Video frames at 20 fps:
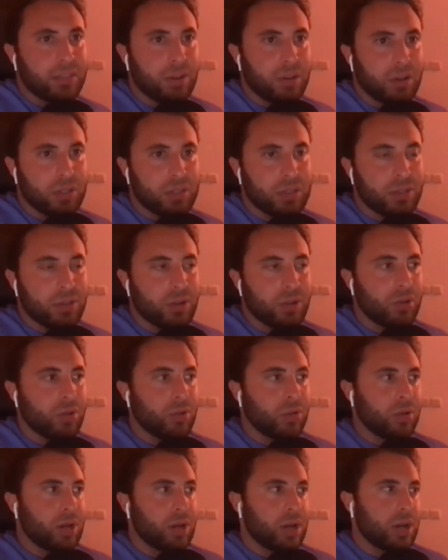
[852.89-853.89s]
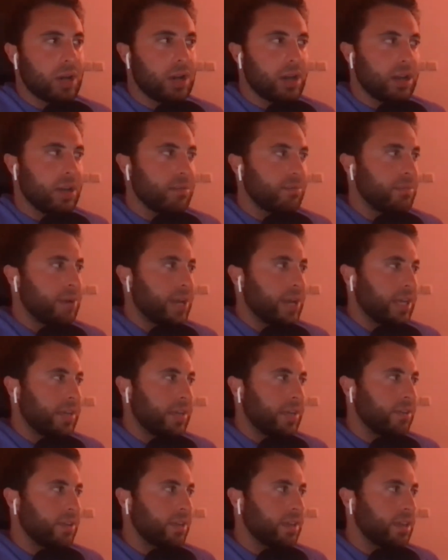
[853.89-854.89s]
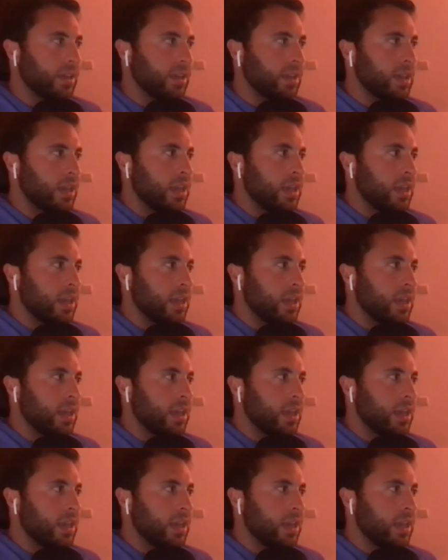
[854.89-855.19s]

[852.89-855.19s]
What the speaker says: also by giving.